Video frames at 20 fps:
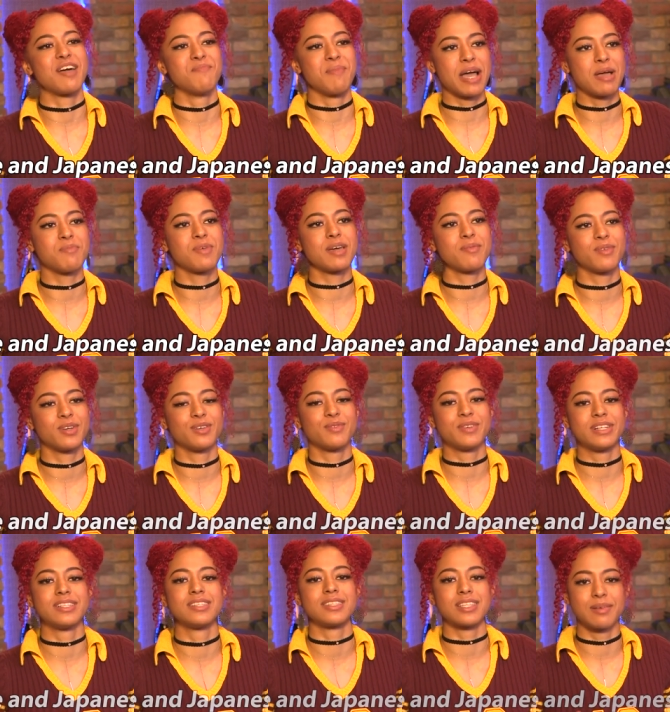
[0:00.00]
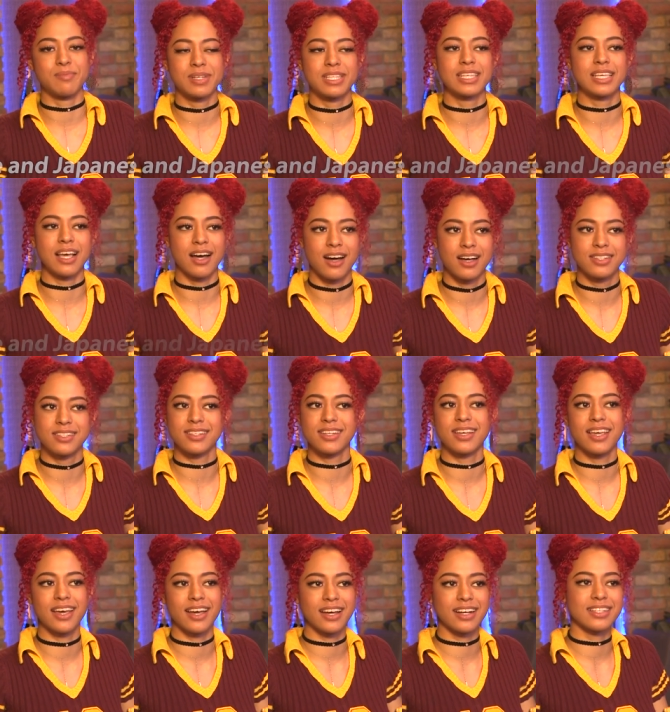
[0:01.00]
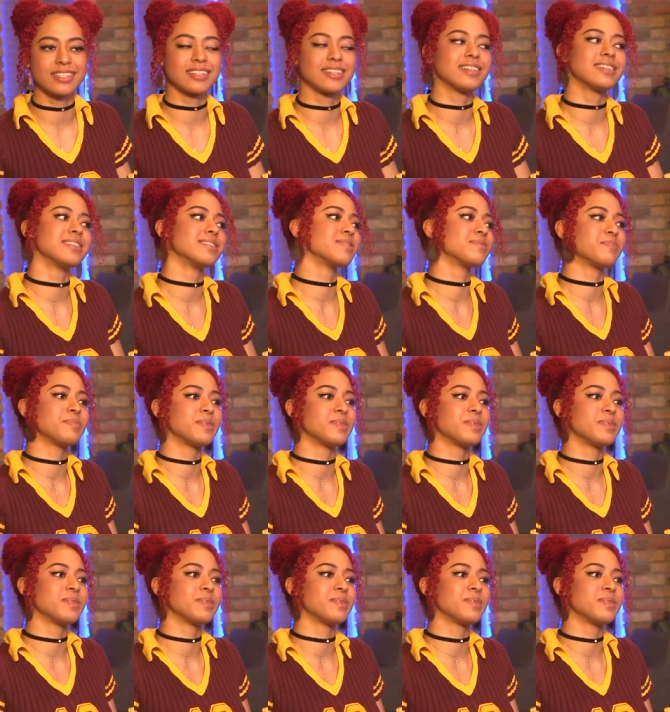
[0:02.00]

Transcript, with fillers: I might be able to read some of the kanji characters,